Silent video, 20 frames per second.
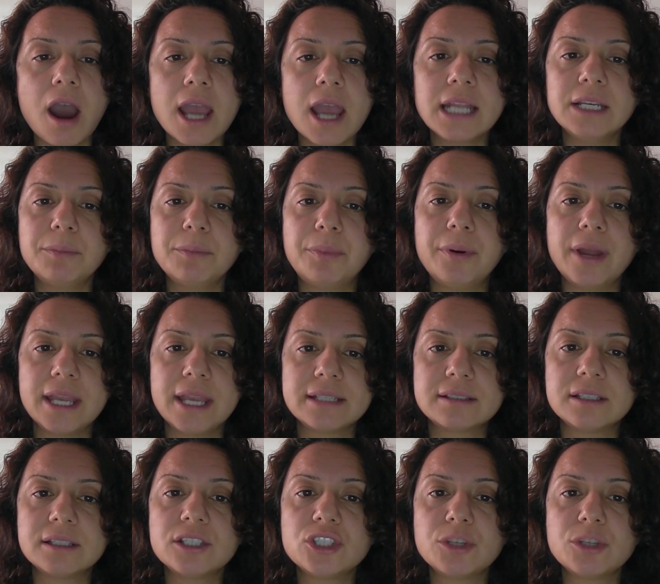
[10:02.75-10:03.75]
praised
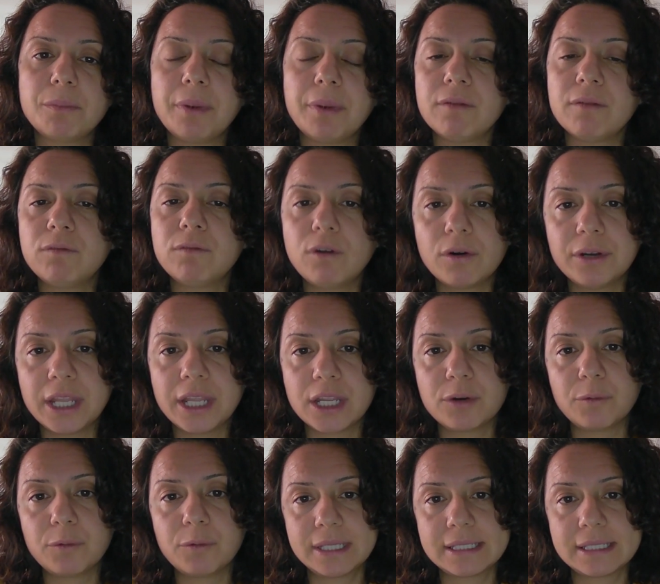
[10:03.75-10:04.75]
in Japan for their
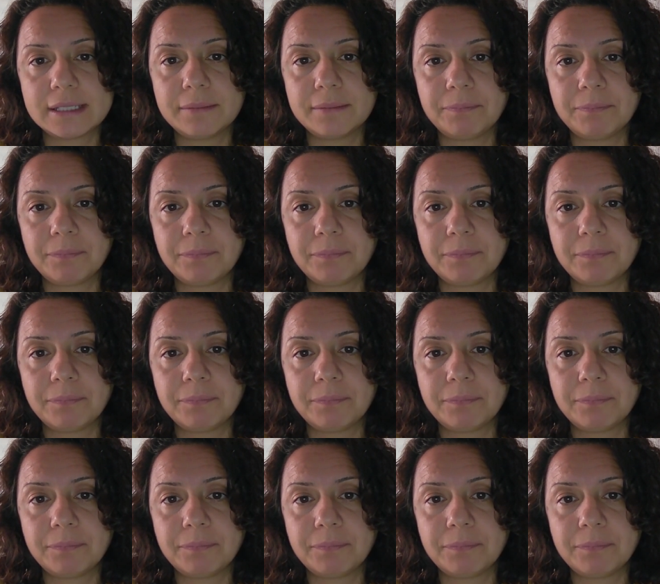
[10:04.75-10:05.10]
wisdom.